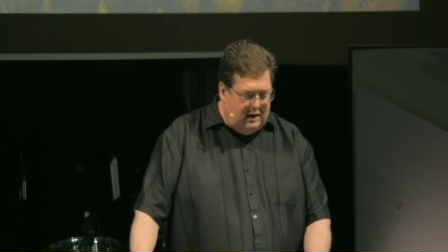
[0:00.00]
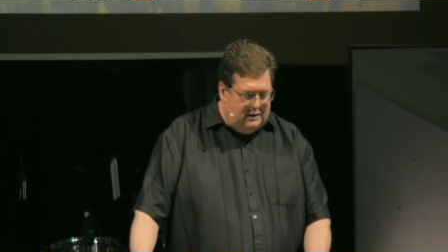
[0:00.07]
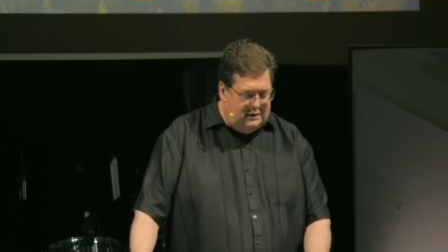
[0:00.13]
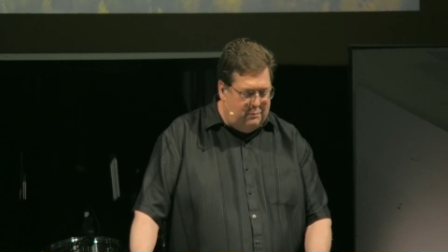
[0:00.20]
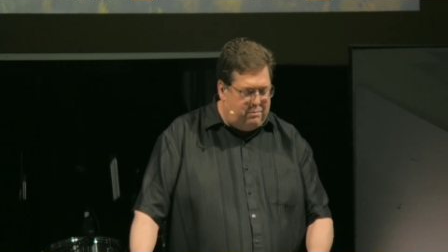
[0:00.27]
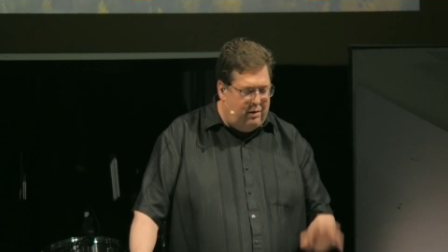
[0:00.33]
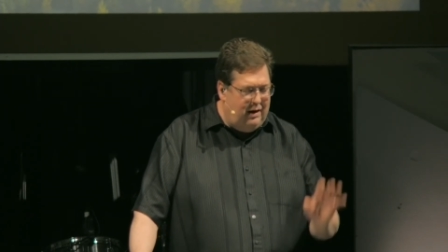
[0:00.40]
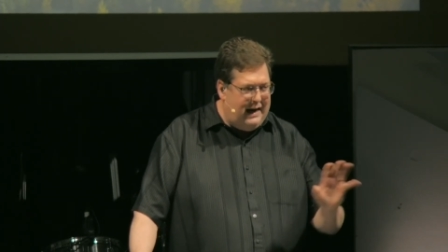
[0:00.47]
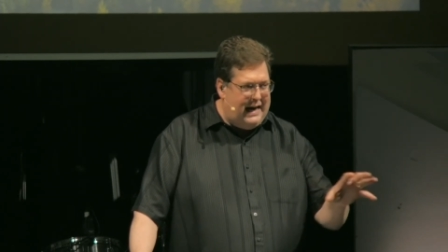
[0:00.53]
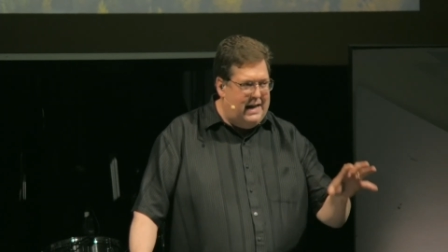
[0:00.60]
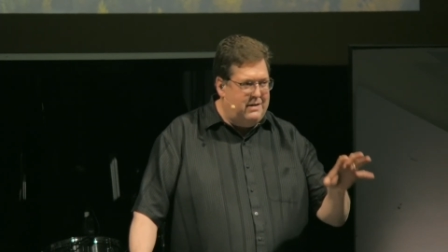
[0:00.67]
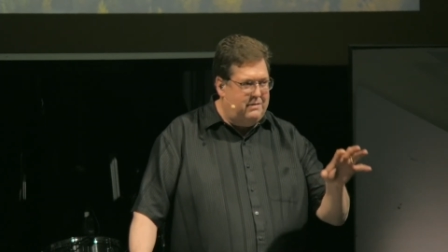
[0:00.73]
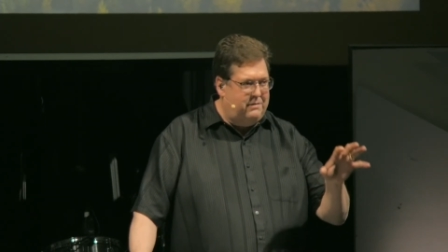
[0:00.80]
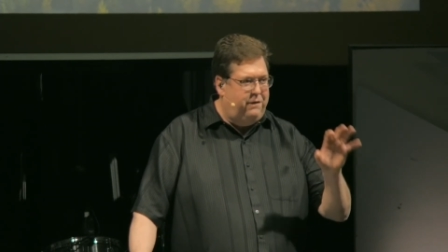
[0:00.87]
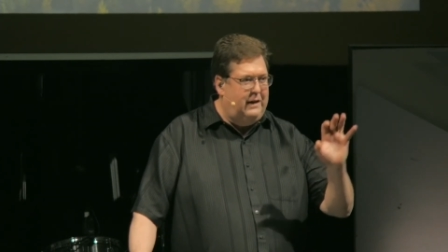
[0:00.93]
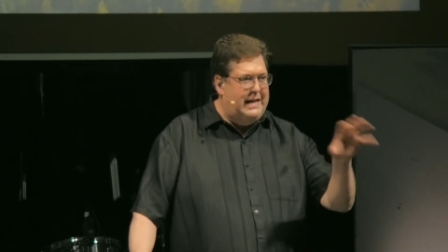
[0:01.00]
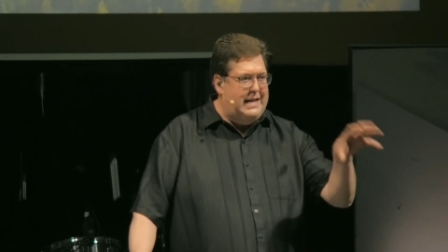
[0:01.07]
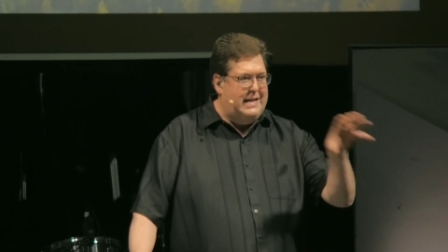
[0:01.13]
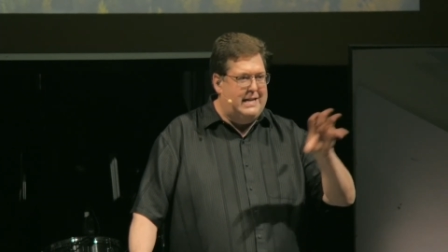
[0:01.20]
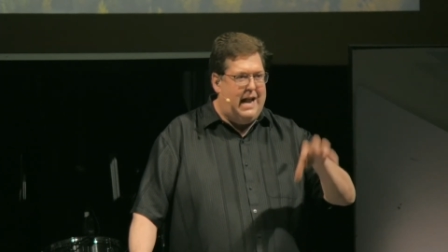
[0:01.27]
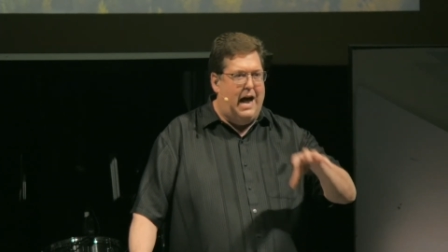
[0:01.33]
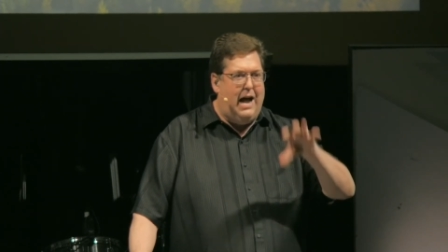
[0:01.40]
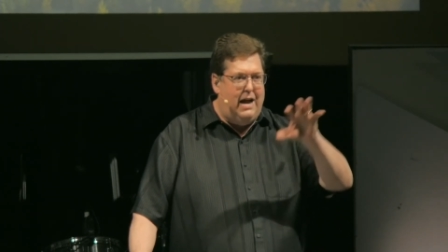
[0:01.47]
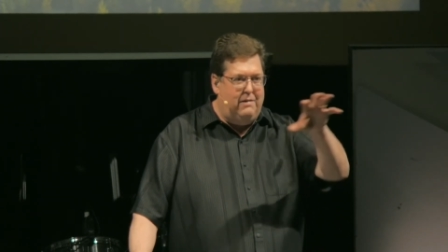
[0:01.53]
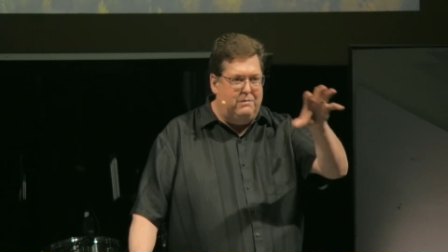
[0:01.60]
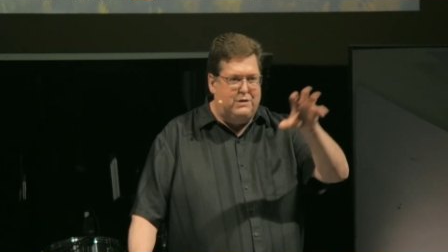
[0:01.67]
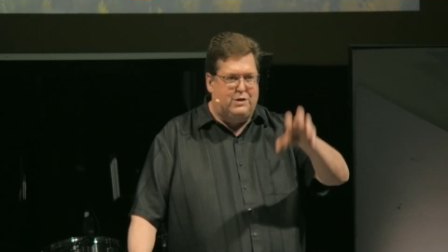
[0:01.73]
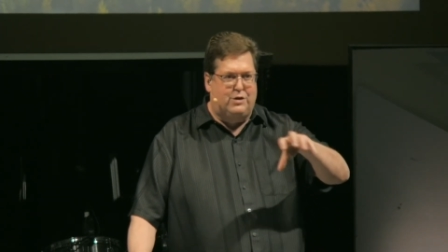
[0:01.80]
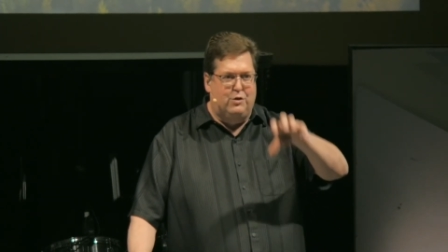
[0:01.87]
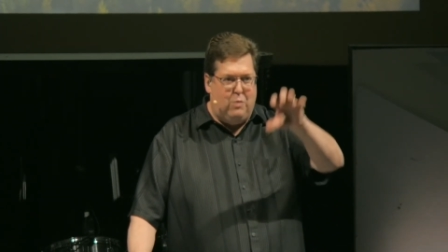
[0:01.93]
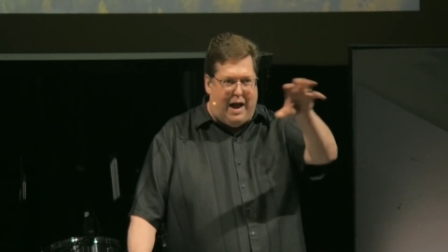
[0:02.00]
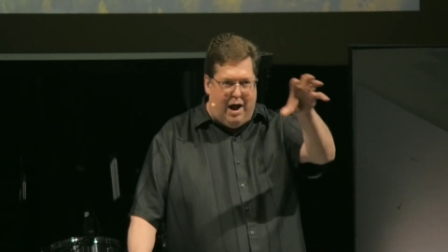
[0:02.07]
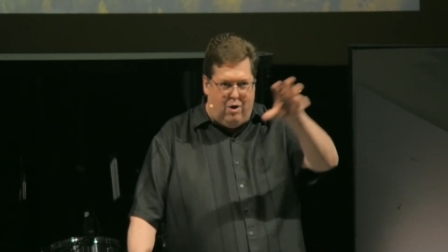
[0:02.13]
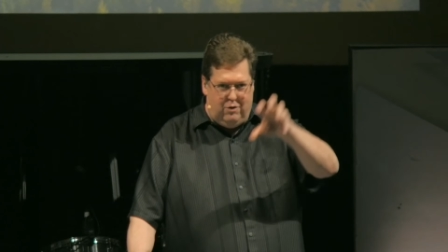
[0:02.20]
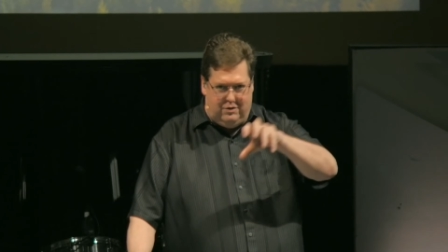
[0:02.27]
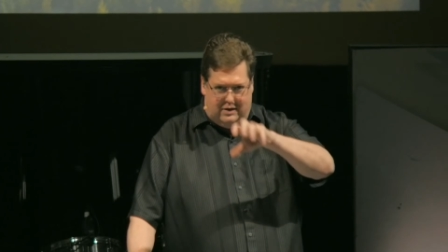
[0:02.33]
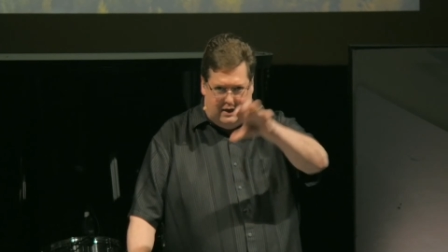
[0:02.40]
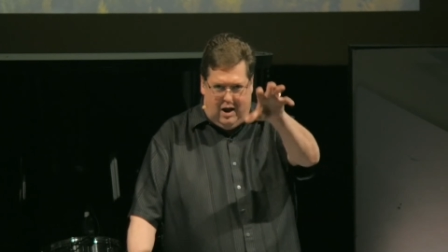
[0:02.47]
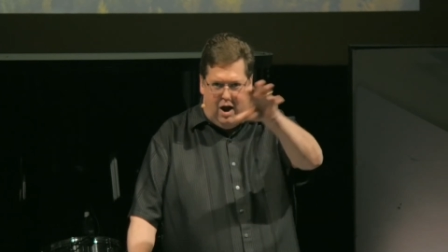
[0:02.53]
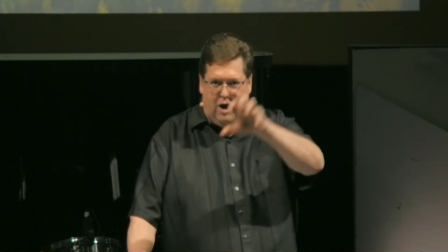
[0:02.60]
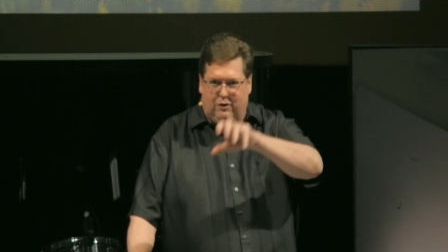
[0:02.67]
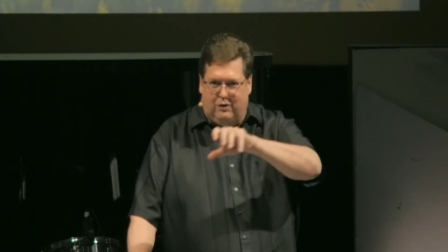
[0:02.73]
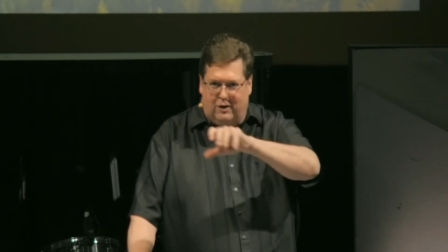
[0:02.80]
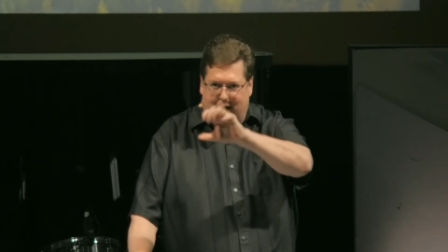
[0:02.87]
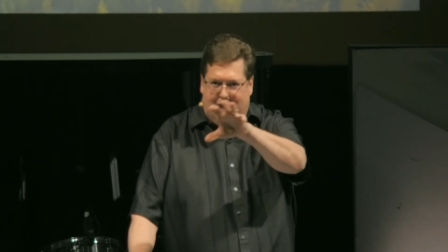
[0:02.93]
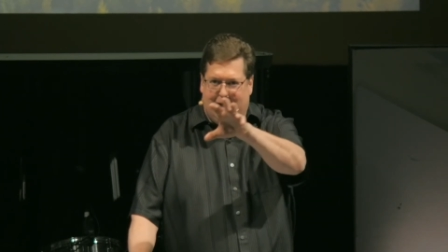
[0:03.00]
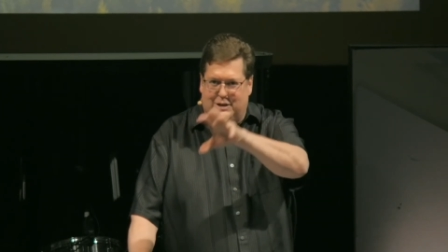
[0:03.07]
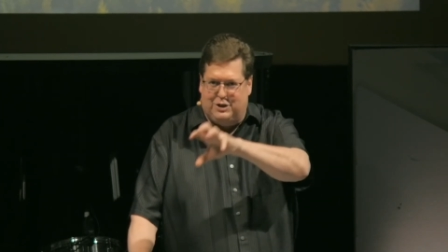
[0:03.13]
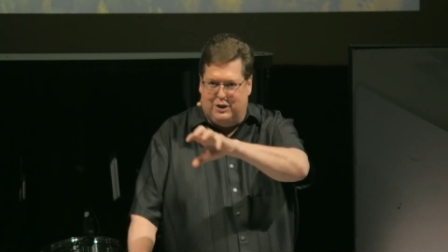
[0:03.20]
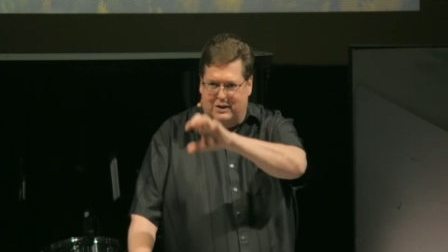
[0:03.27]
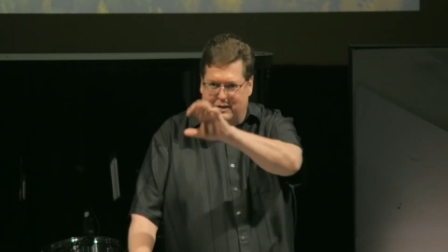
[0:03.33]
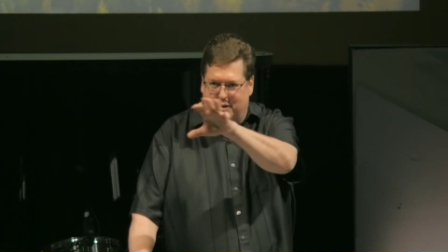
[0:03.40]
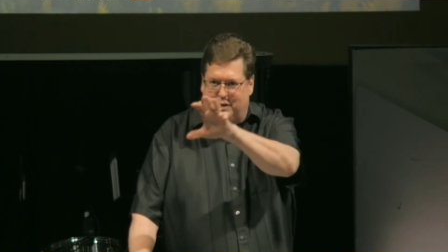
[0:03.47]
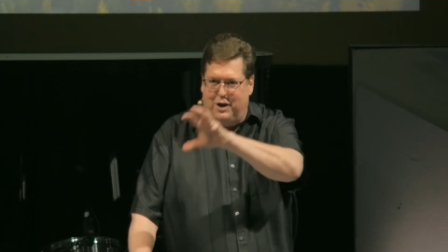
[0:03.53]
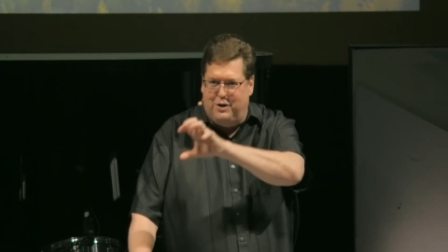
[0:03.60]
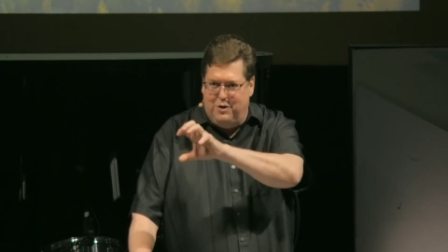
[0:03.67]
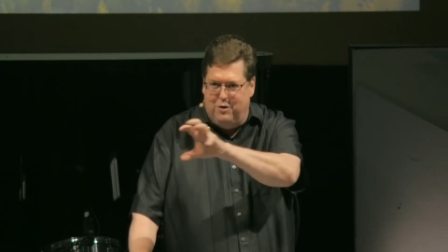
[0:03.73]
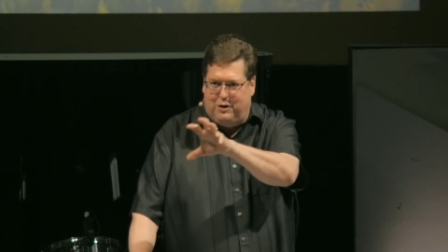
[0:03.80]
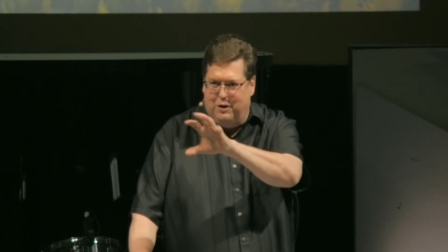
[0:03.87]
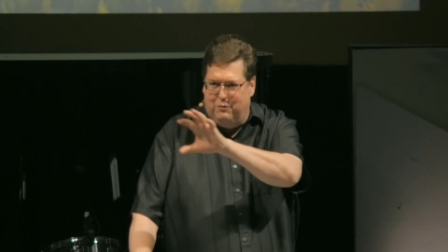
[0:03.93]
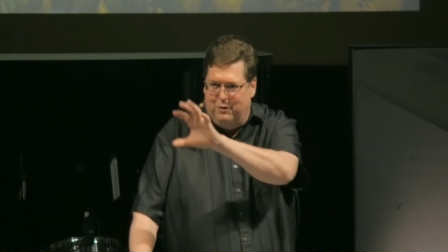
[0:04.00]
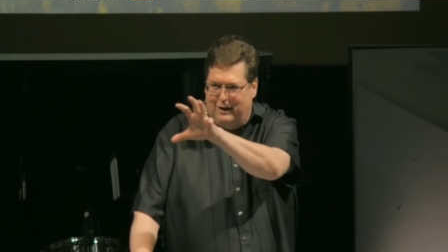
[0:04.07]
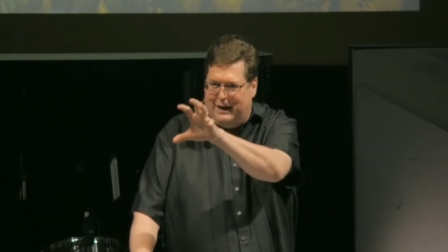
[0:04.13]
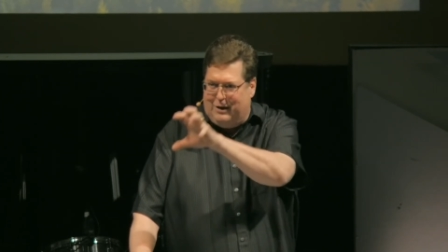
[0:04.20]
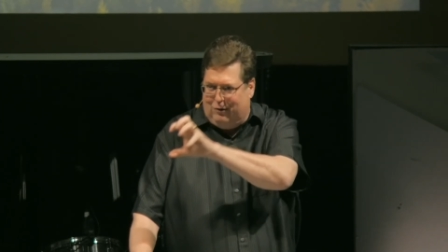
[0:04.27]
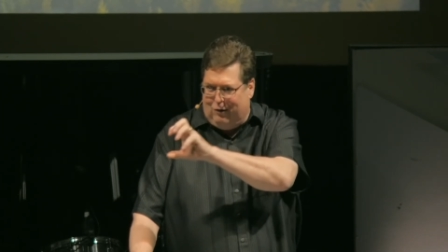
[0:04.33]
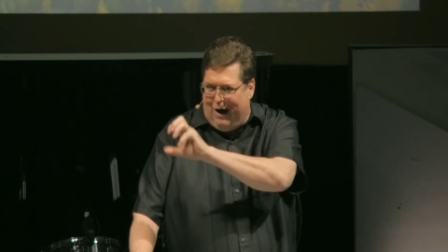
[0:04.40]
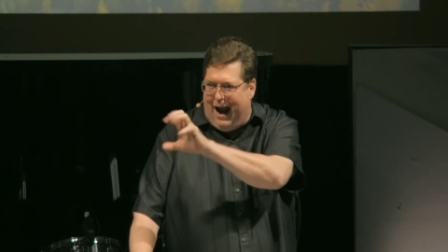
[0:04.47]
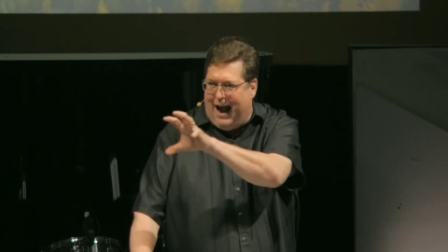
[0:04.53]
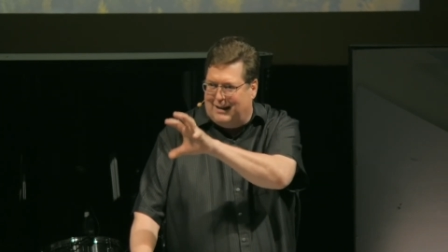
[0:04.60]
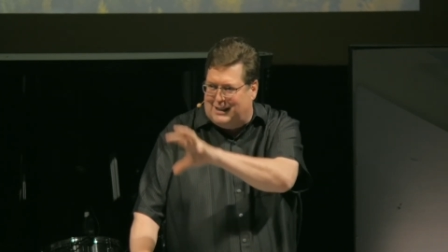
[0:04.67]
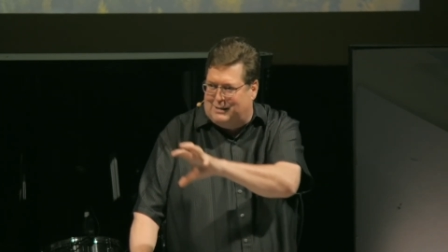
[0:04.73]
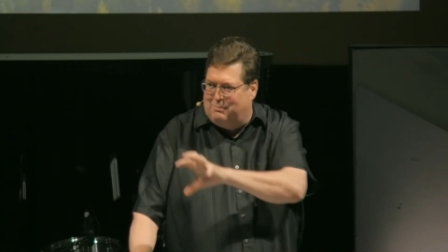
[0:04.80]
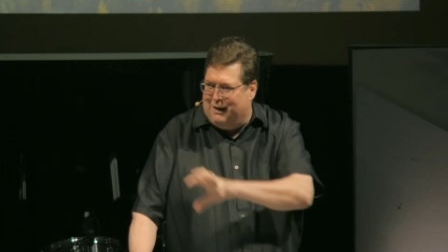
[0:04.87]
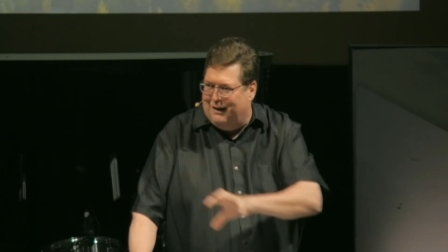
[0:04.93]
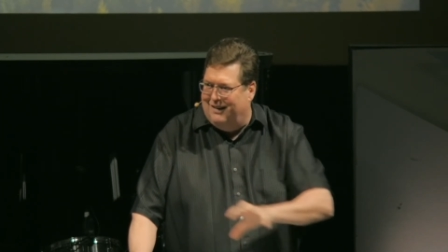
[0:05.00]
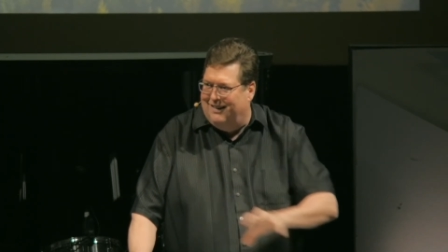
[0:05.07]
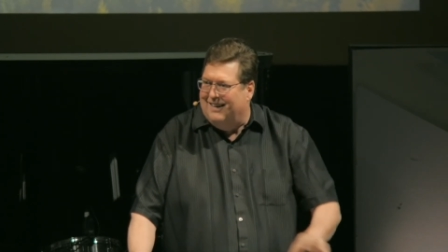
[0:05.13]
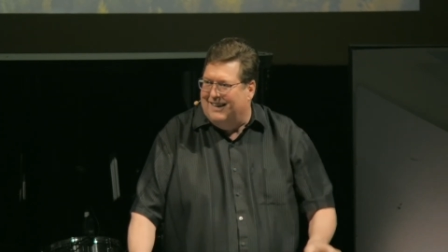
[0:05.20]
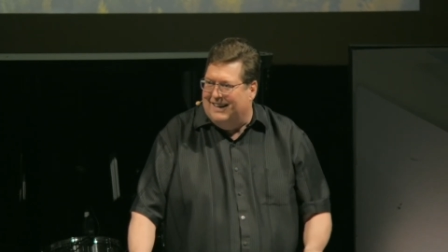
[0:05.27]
to plant flint knives throughout the congregation so you could really grasp the,